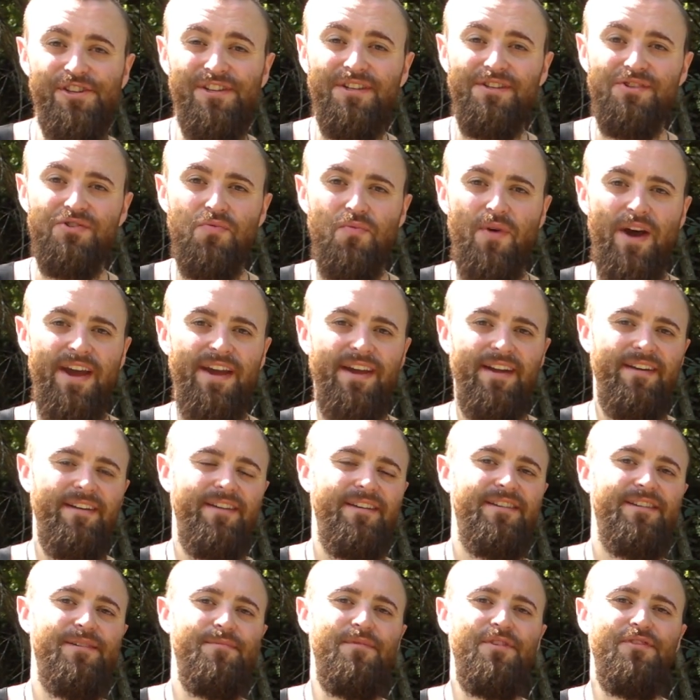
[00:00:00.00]
in this way
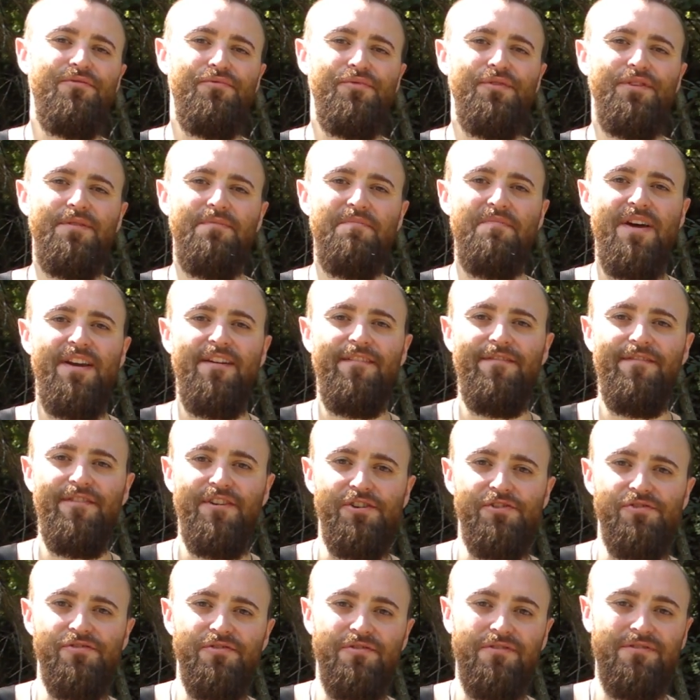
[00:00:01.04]
can be really
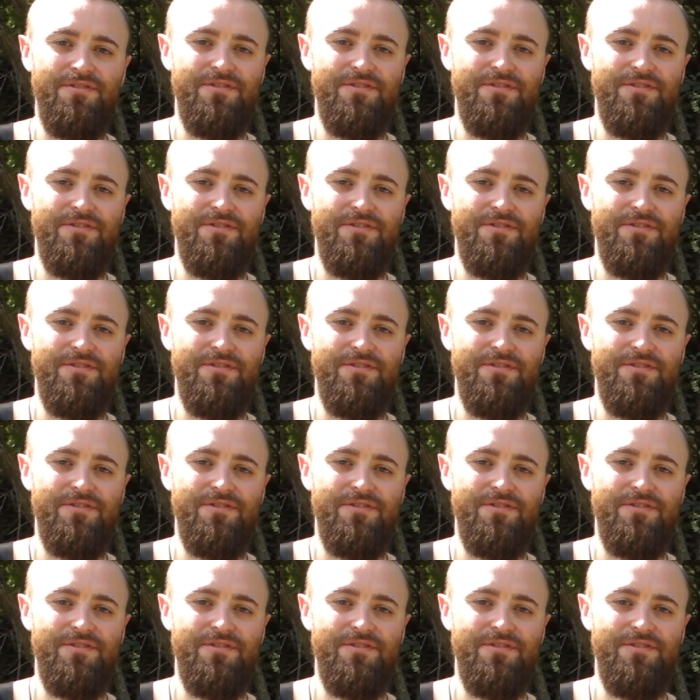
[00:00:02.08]
beneficial